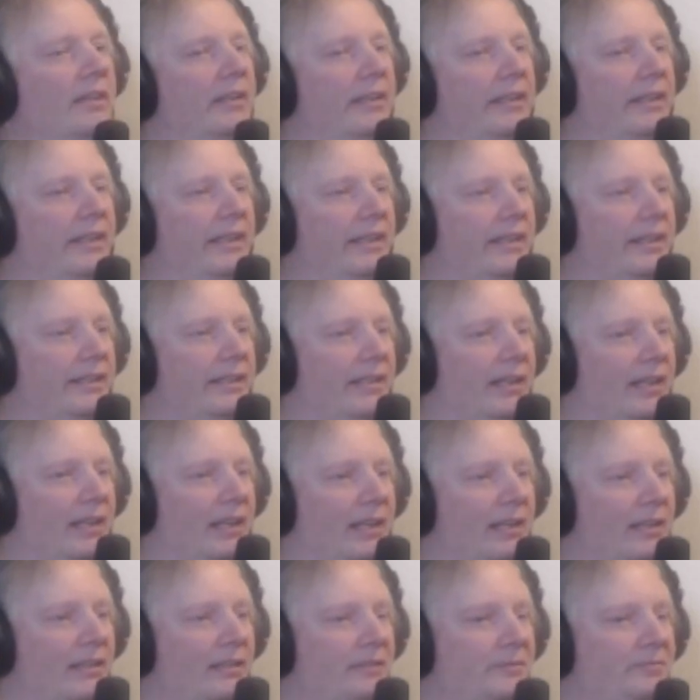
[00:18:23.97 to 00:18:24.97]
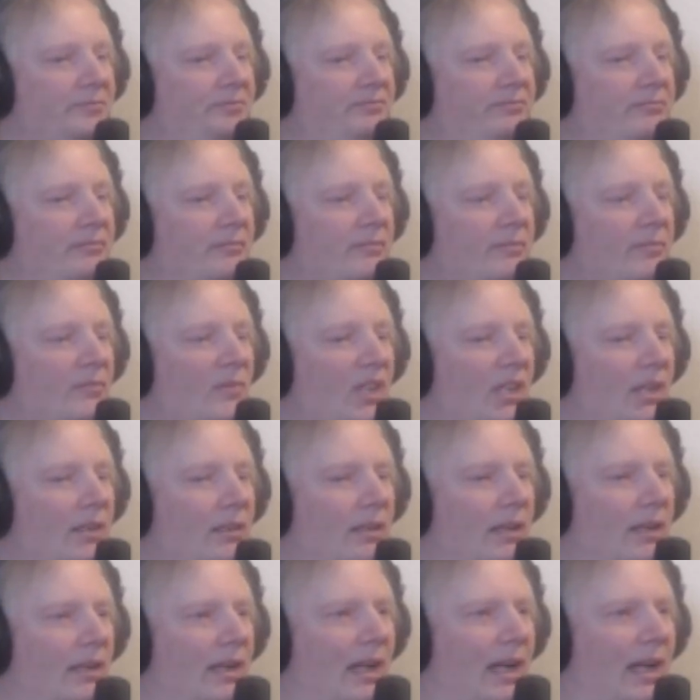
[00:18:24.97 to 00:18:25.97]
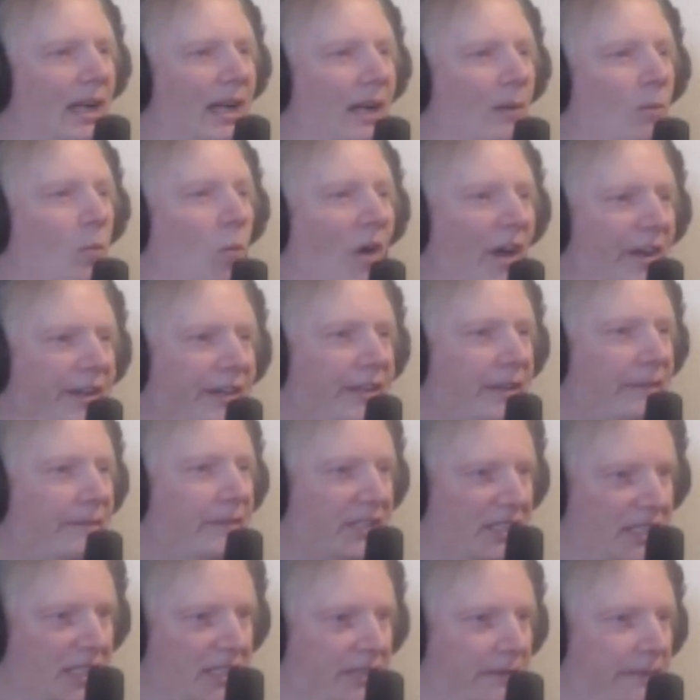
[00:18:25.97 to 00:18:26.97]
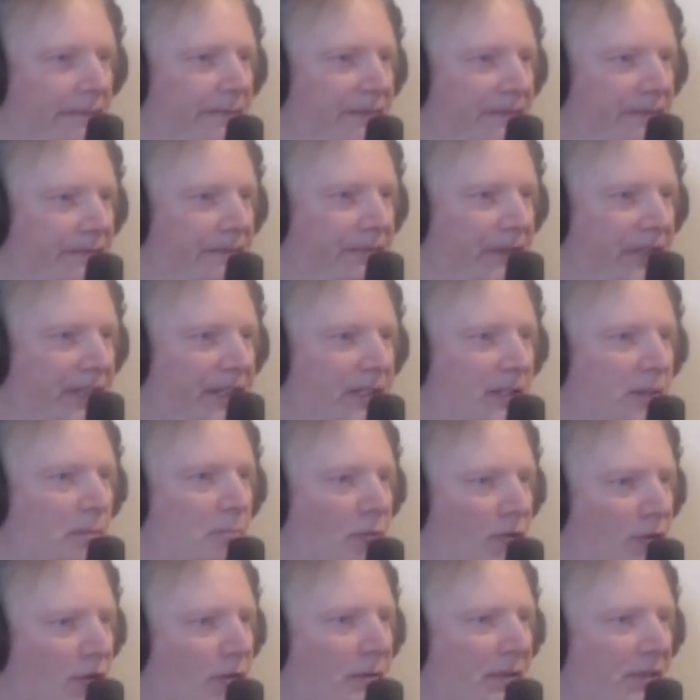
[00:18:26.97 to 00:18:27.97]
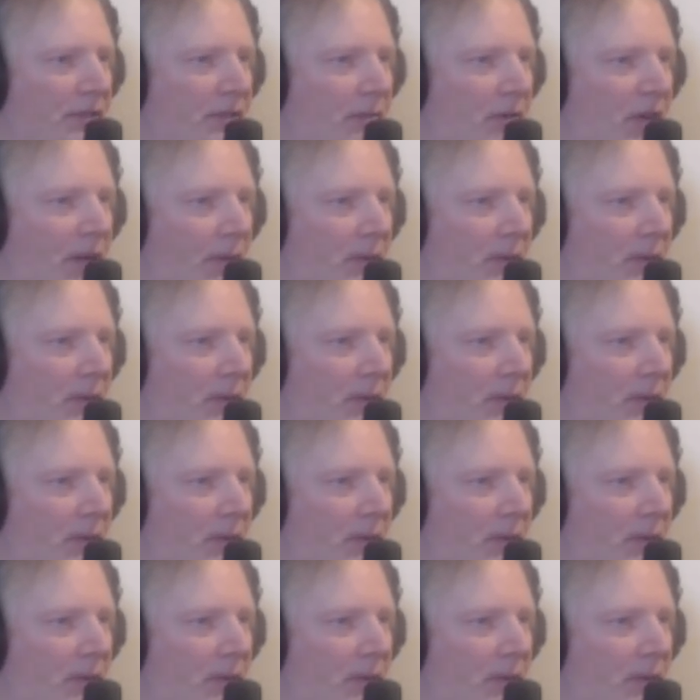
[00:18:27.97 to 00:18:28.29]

And I wanted to visit some Phoenix breweries while I